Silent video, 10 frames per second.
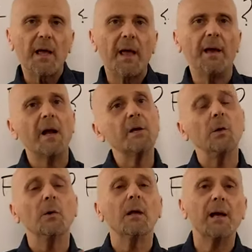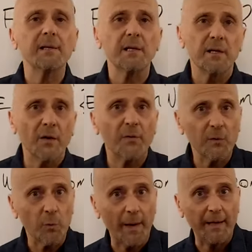and are utilized in
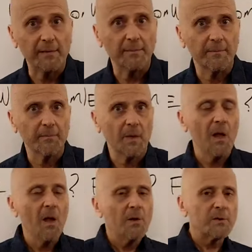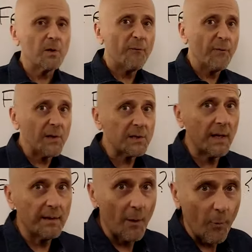different ways. So the first
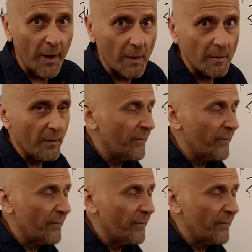thing that we're